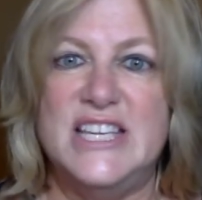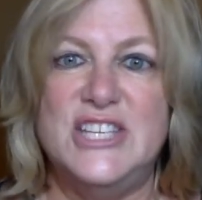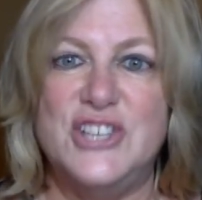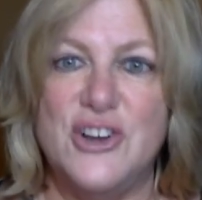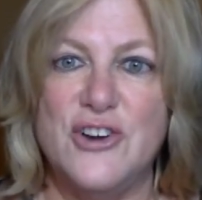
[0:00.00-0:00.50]

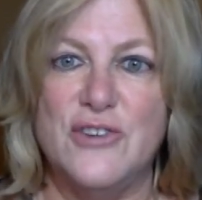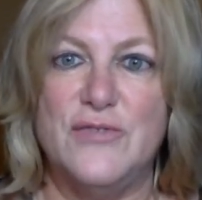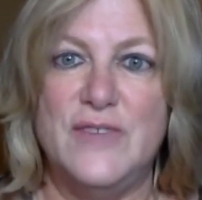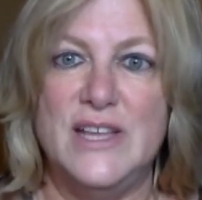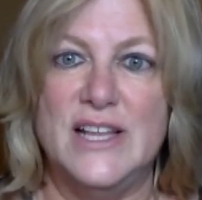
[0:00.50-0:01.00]
each hurt
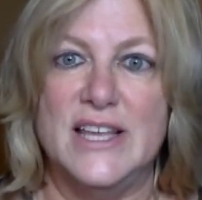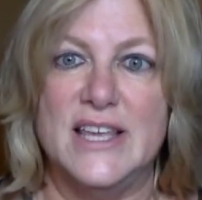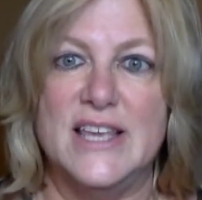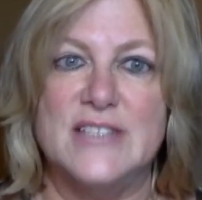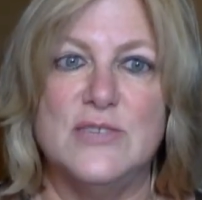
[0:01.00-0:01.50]

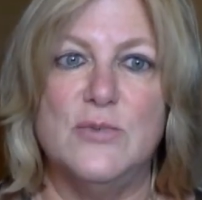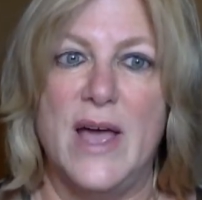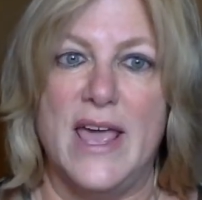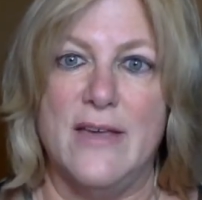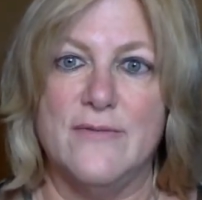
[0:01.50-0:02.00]
feeling is a wave.